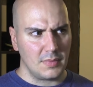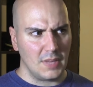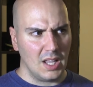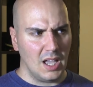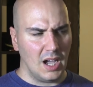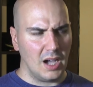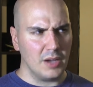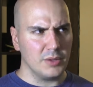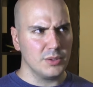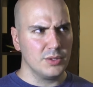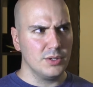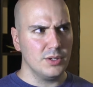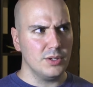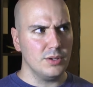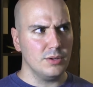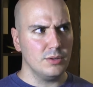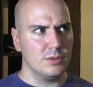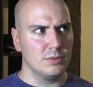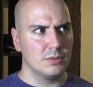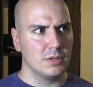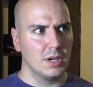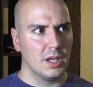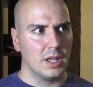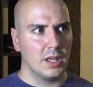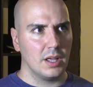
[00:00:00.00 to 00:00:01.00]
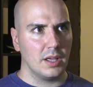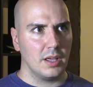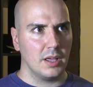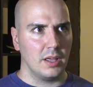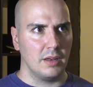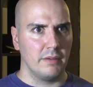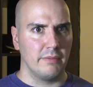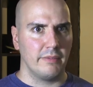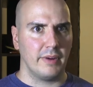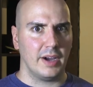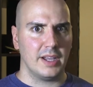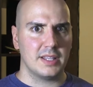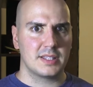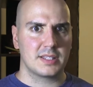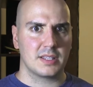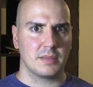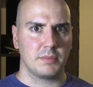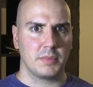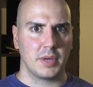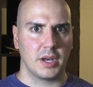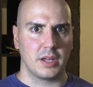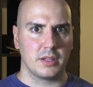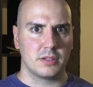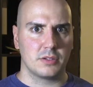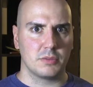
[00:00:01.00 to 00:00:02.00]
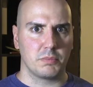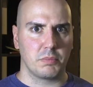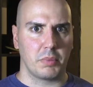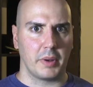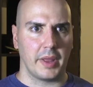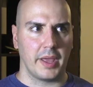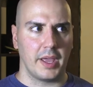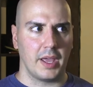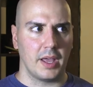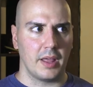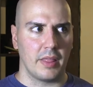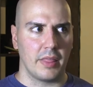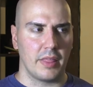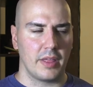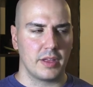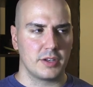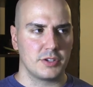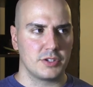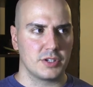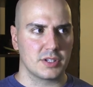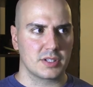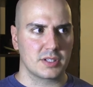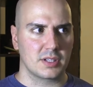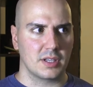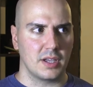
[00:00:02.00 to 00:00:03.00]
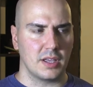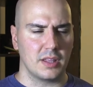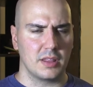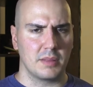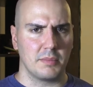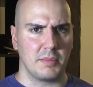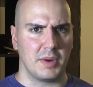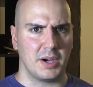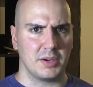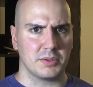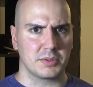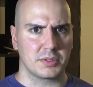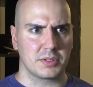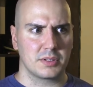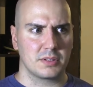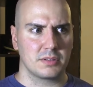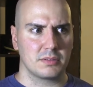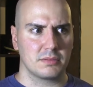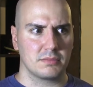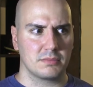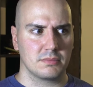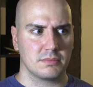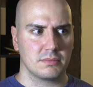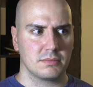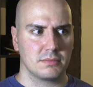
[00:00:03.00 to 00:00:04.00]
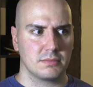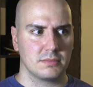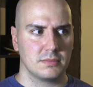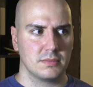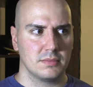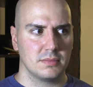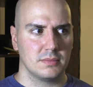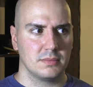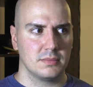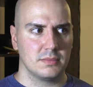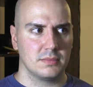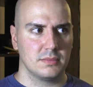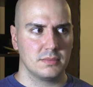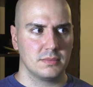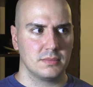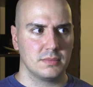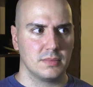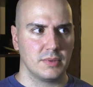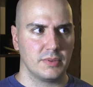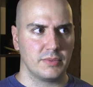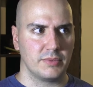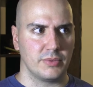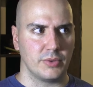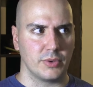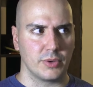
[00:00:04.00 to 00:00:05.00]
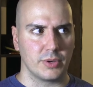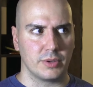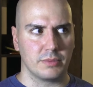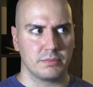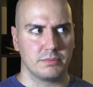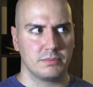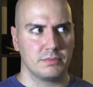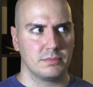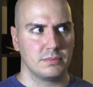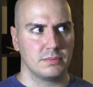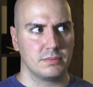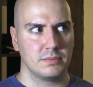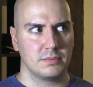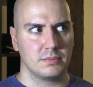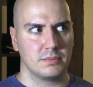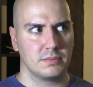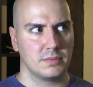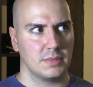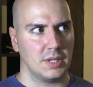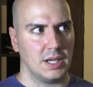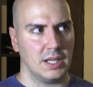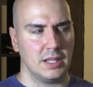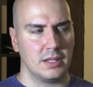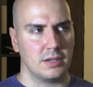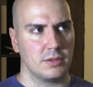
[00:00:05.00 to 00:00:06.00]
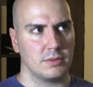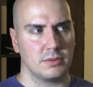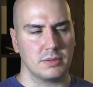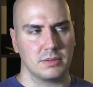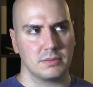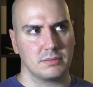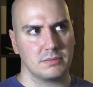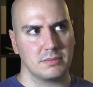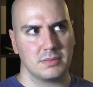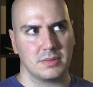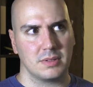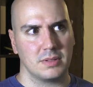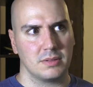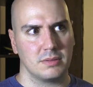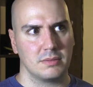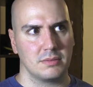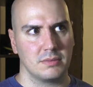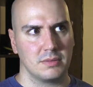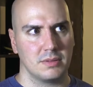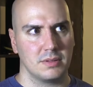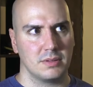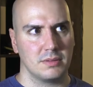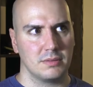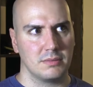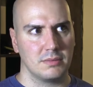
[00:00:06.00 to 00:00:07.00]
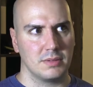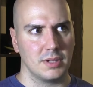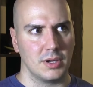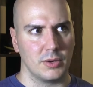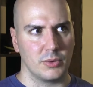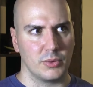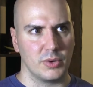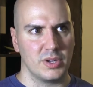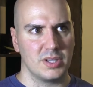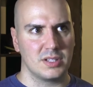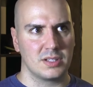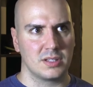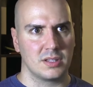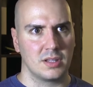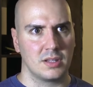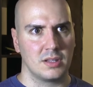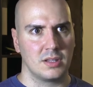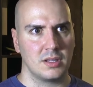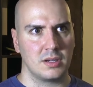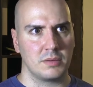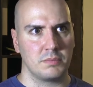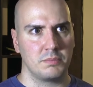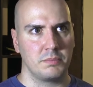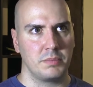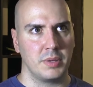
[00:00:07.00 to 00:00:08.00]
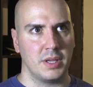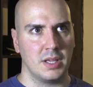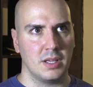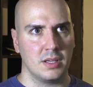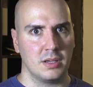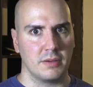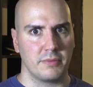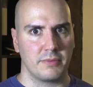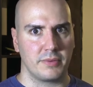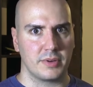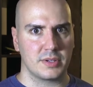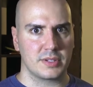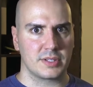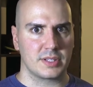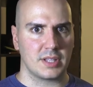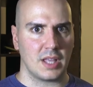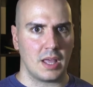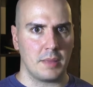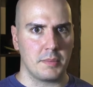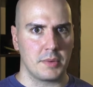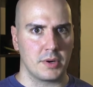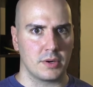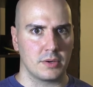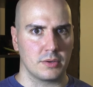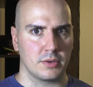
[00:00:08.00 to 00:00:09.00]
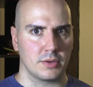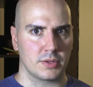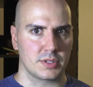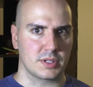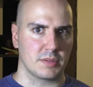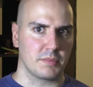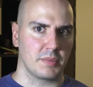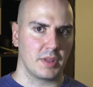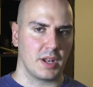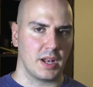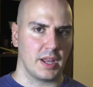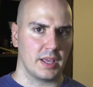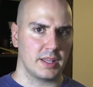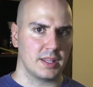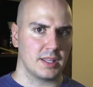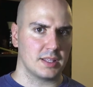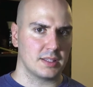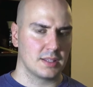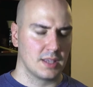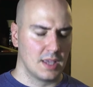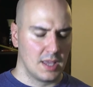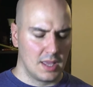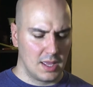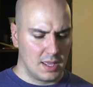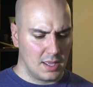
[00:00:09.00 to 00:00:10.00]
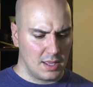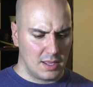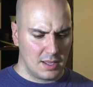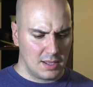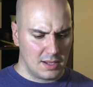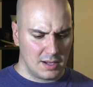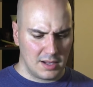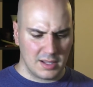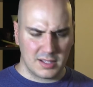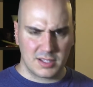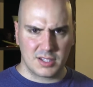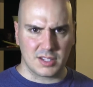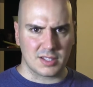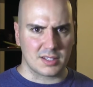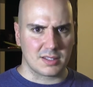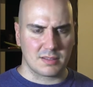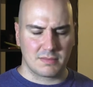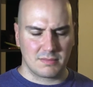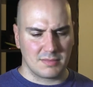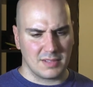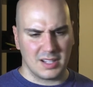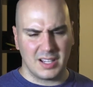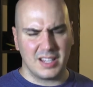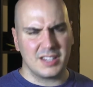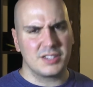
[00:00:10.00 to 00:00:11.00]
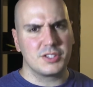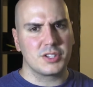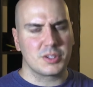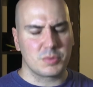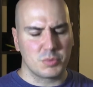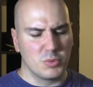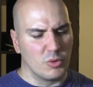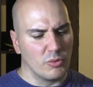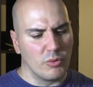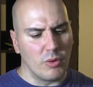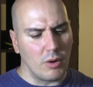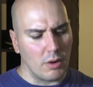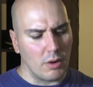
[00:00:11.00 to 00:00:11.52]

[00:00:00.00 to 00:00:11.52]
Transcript: how do you invite somebody to play and then just kick them out for, I don't know, a reason that they're being a first timer or something like that? Let's just move